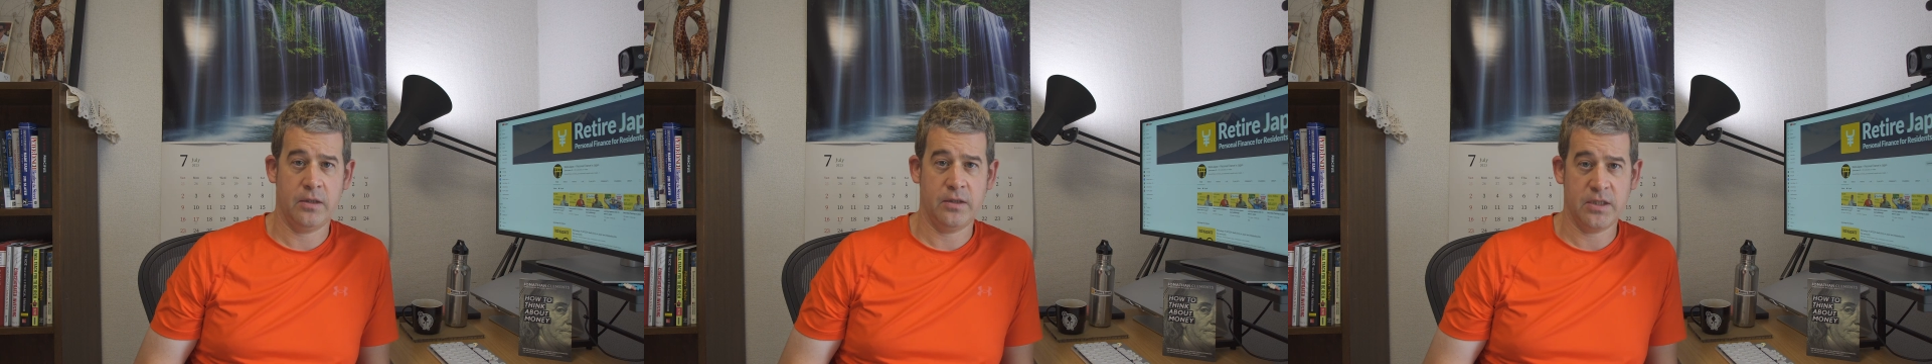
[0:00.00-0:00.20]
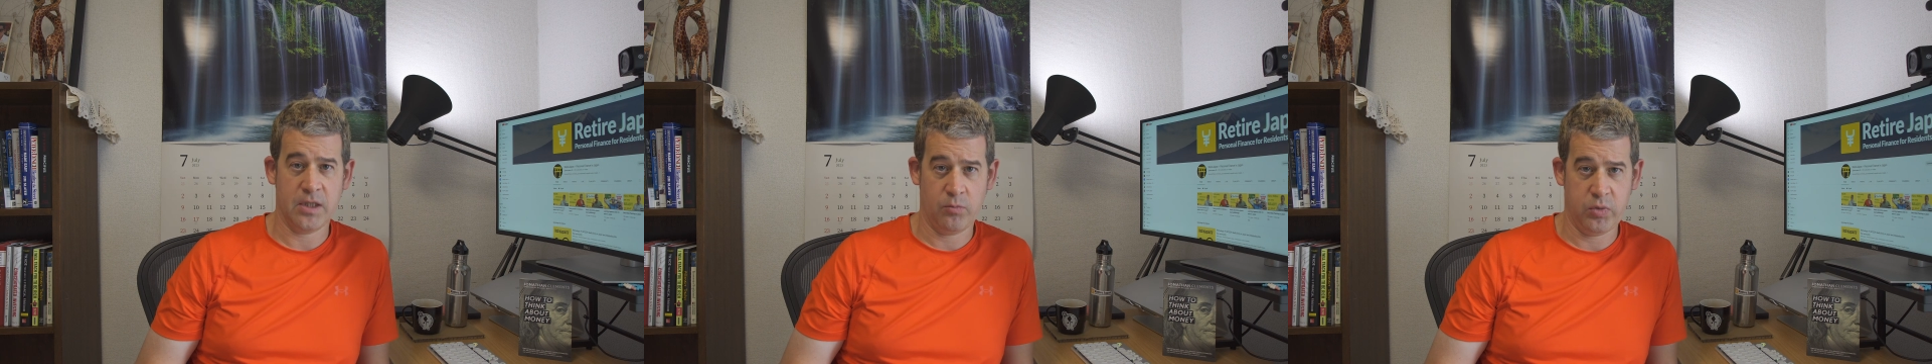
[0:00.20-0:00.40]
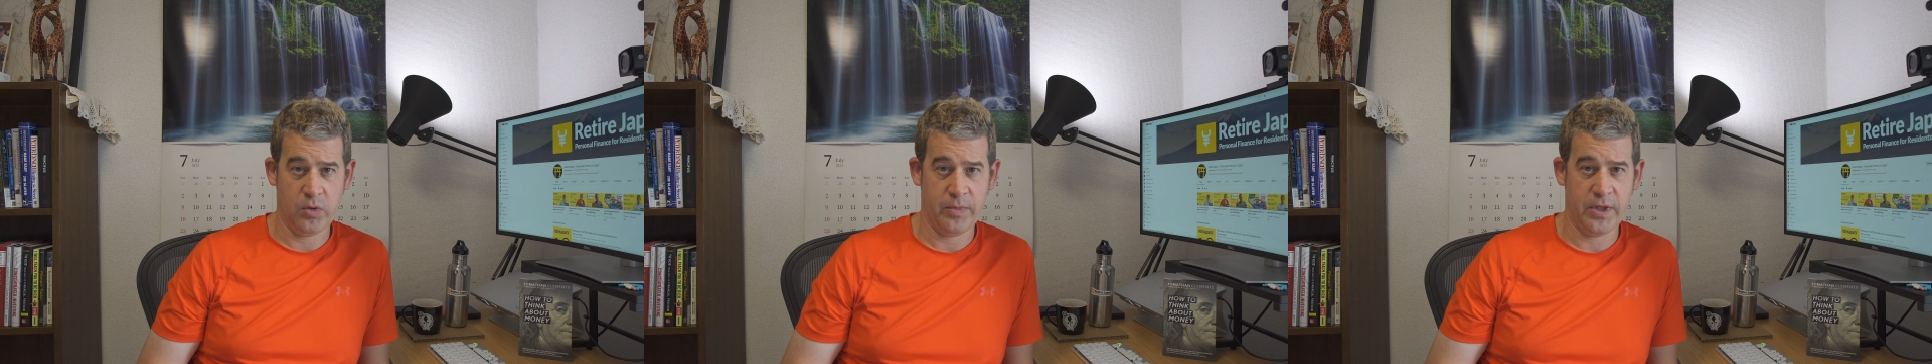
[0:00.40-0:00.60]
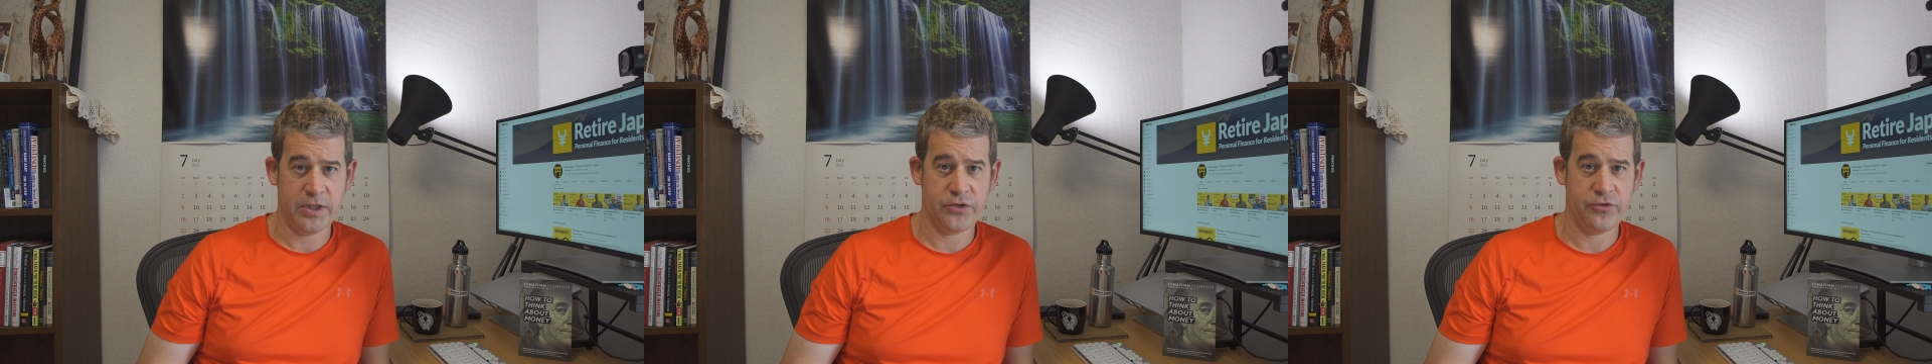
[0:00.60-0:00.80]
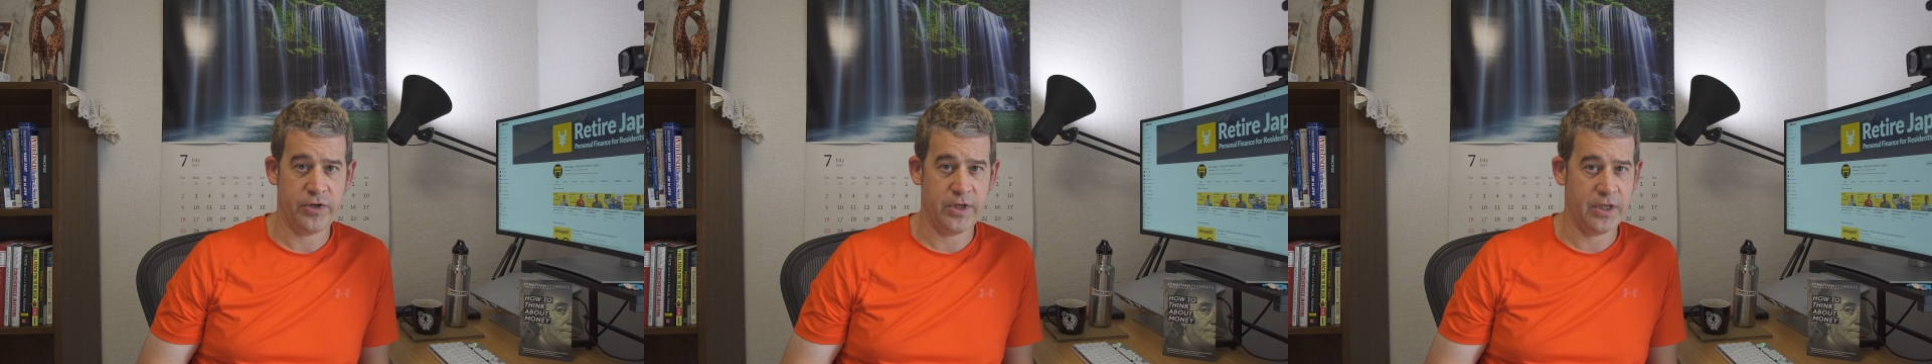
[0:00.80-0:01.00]

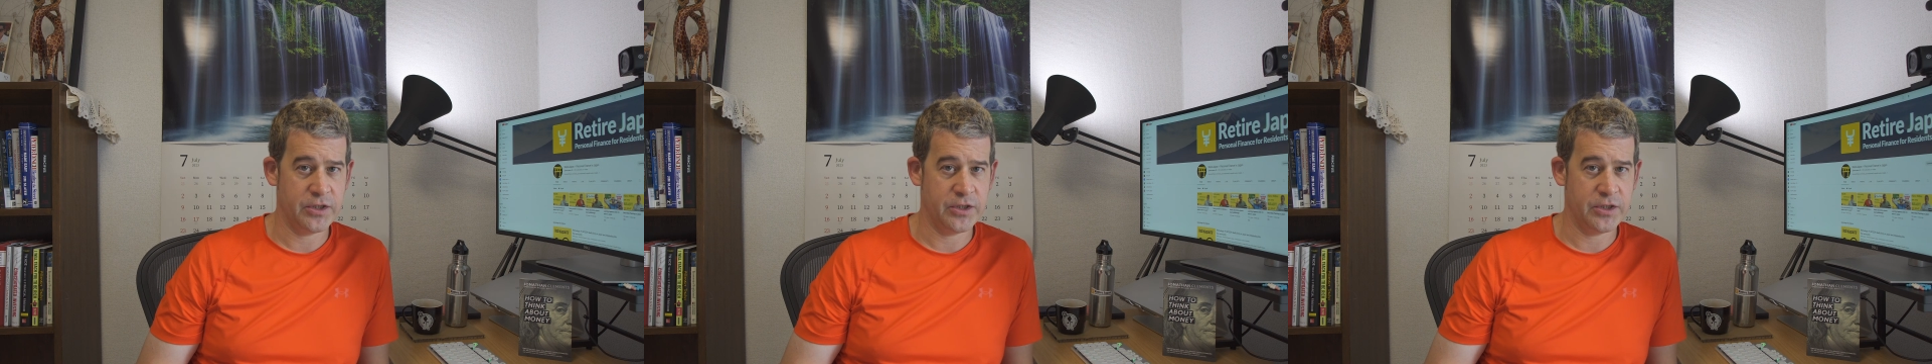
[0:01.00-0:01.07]
supplementary